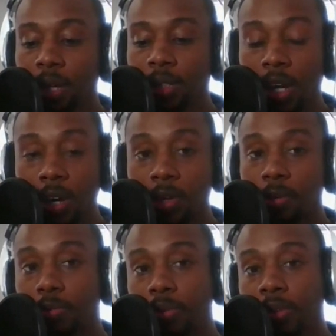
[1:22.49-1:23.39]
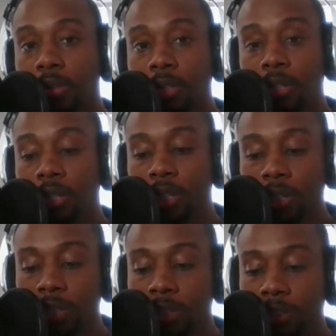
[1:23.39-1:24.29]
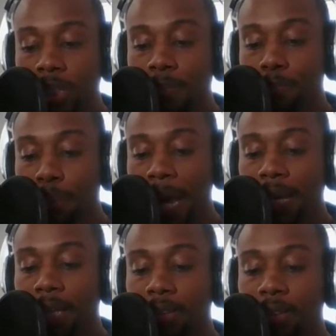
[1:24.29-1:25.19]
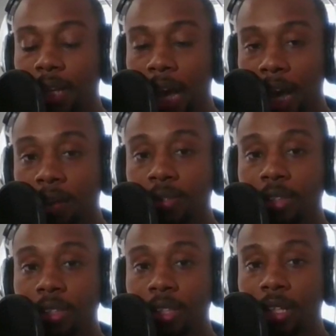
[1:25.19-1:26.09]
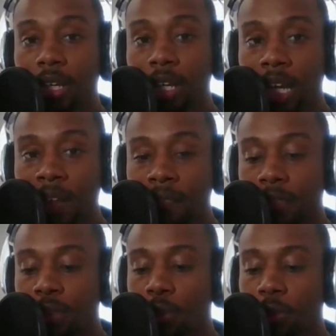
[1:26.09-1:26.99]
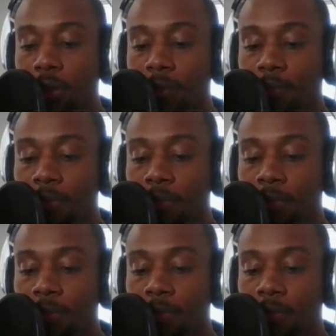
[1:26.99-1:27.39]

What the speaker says: and homes sent back into the housing inventory.